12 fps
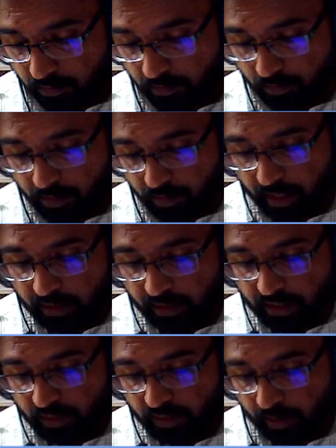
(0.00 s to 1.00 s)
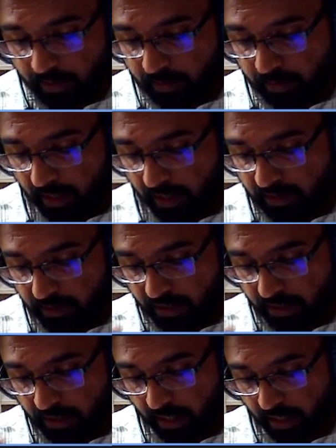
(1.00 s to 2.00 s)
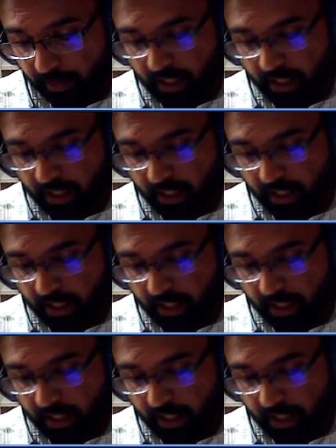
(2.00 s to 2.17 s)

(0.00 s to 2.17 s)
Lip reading: then these vapors participate in the chemical